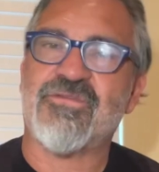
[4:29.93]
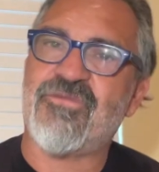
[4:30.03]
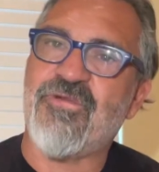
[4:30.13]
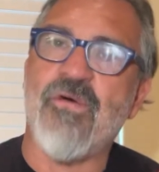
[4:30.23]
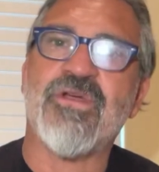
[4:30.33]

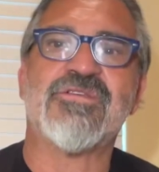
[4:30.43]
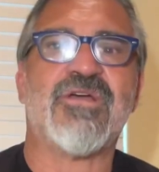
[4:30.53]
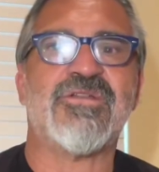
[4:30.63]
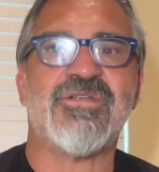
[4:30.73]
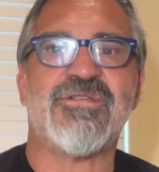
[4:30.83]
Focus
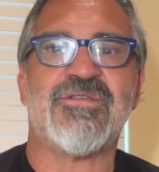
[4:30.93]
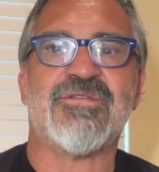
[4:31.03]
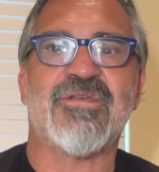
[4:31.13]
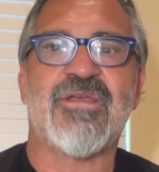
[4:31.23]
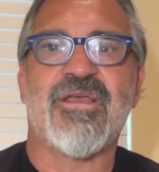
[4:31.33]
on Jesus
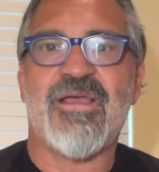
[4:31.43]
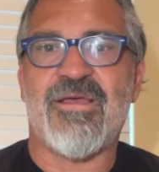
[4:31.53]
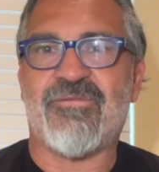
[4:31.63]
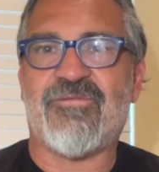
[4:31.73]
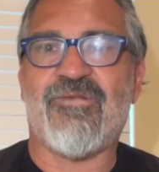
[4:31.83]

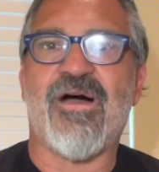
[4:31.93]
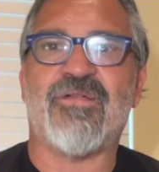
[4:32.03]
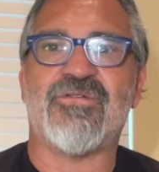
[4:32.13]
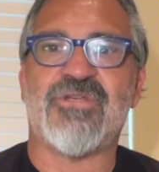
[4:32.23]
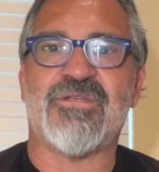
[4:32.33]
and
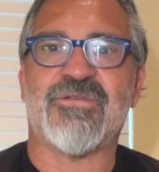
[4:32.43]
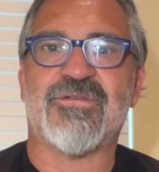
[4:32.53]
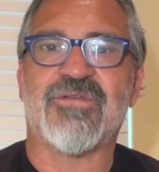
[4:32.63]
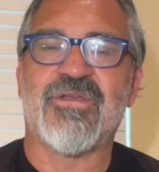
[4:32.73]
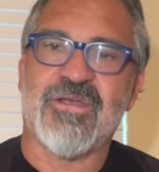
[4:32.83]
follow
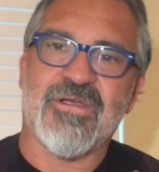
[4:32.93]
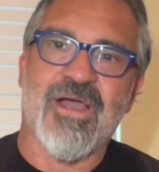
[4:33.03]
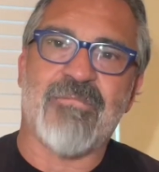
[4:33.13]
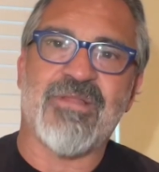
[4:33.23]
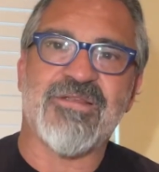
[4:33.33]
Jesus.
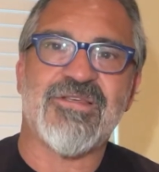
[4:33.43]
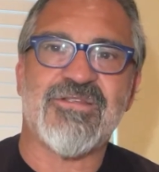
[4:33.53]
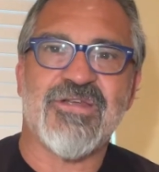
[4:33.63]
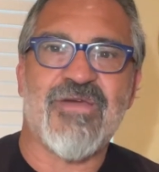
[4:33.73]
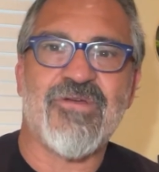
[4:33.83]
God bless each
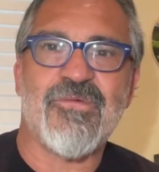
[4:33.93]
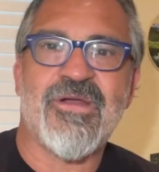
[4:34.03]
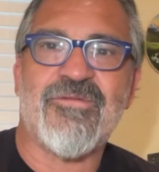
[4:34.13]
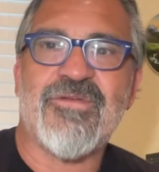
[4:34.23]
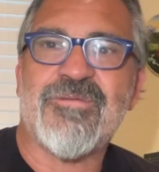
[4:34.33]
and every one
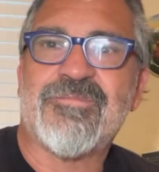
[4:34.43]
of you.